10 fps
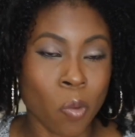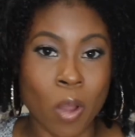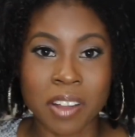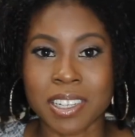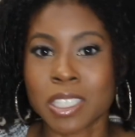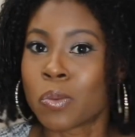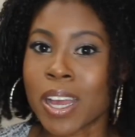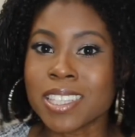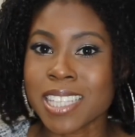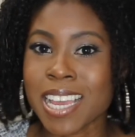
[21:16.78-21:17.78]
Wellness
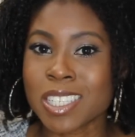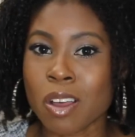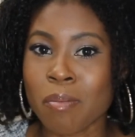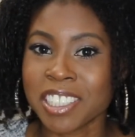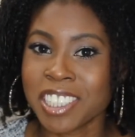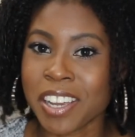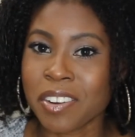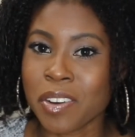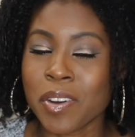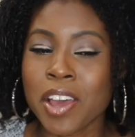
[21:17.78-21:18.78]
Wednesdays on my
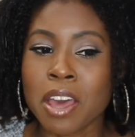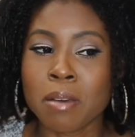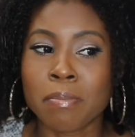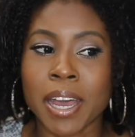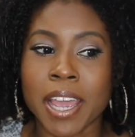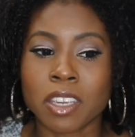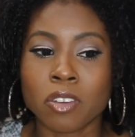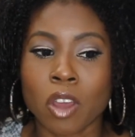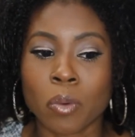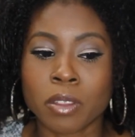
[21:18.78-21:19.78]
channel, but
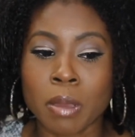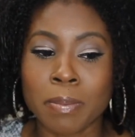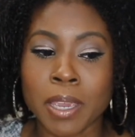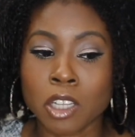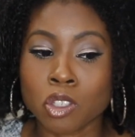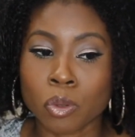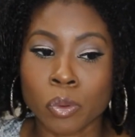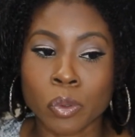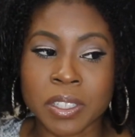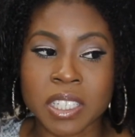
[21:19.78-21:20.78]
you know, with me being in
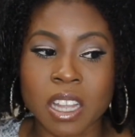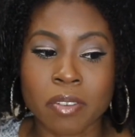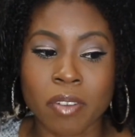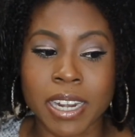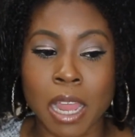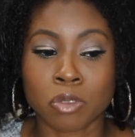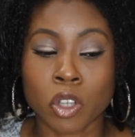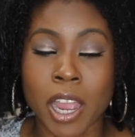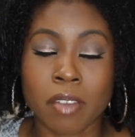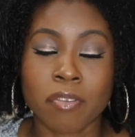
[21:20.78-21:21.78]
school and stuff right now, I'm
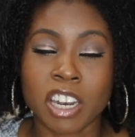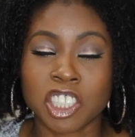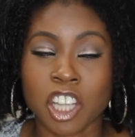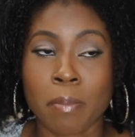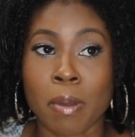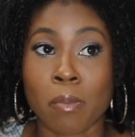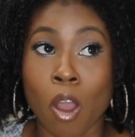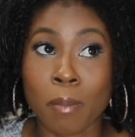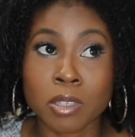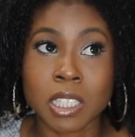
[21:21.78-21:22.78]
trying to finish up. I'm
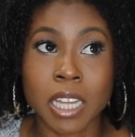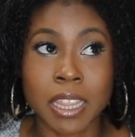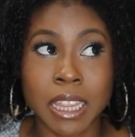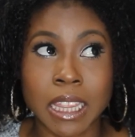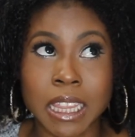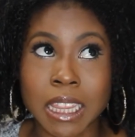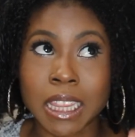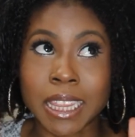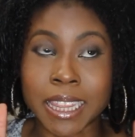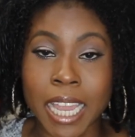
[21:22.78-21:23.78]
almost done,
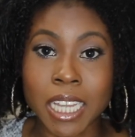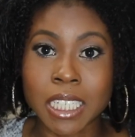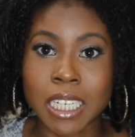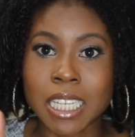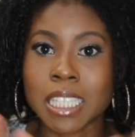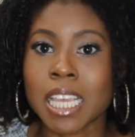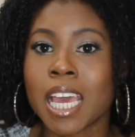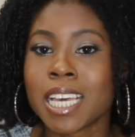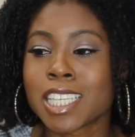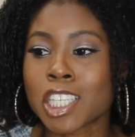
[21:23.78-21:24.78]
thank goodness.
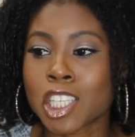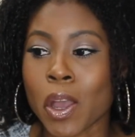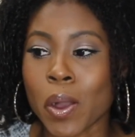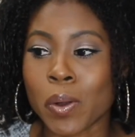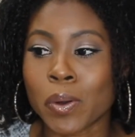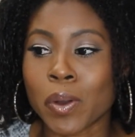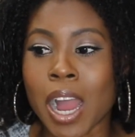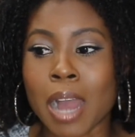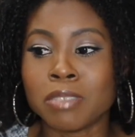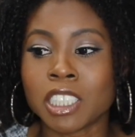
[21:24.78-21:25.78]
So
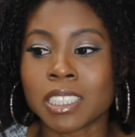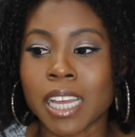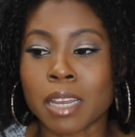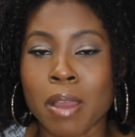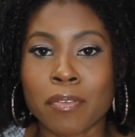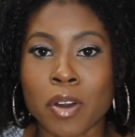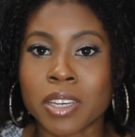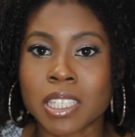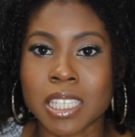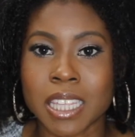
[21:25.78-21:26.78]
I'm just like, my
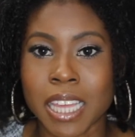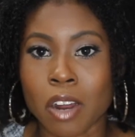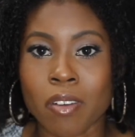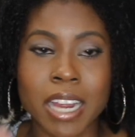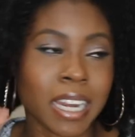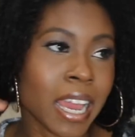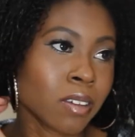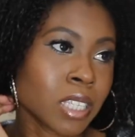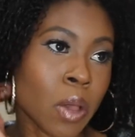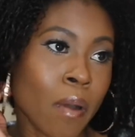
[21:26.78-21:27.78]
focus is there right
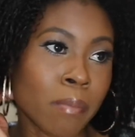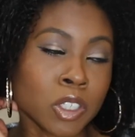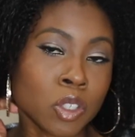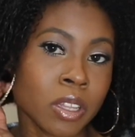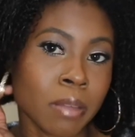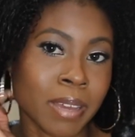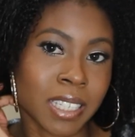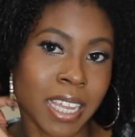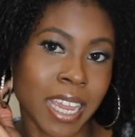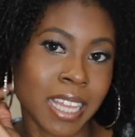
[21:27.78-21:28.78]
now, so I'm just doing the
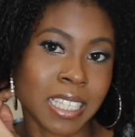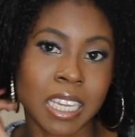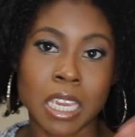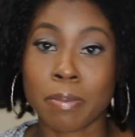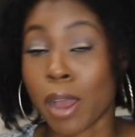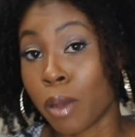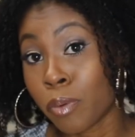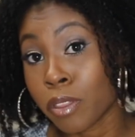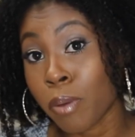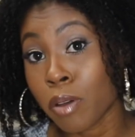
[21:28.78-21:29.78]
best I can to keep
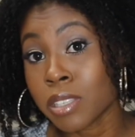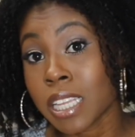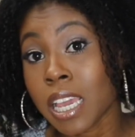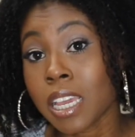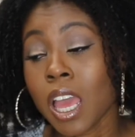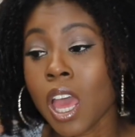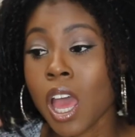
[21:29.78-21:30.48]
up with posting